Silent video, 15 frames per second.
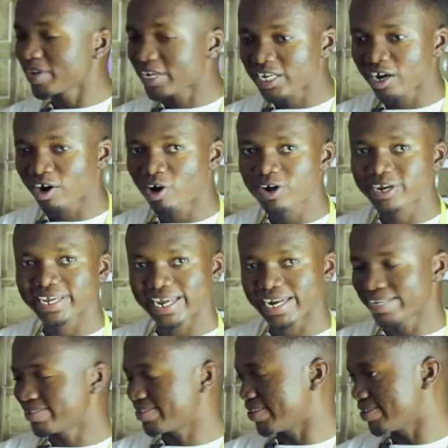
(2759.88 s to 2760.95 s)
But they're all in the
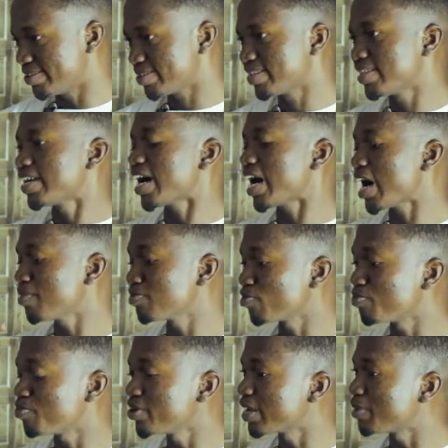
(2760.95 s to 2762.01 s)
early stage. I have
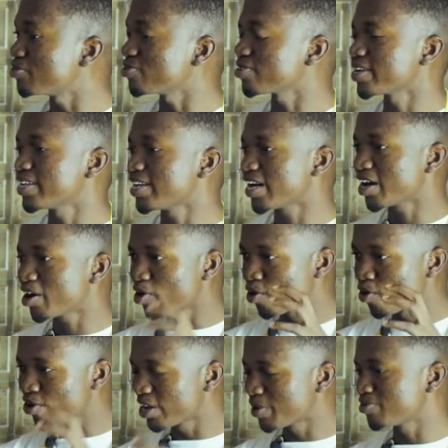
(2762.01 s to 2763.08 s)
to put them together,
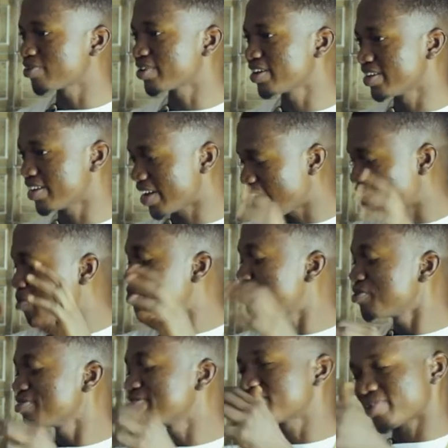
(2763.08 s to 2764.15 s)
hold them together, and
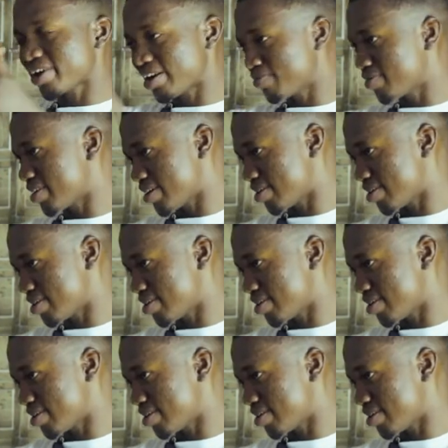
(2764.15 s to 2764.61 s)
push to leave the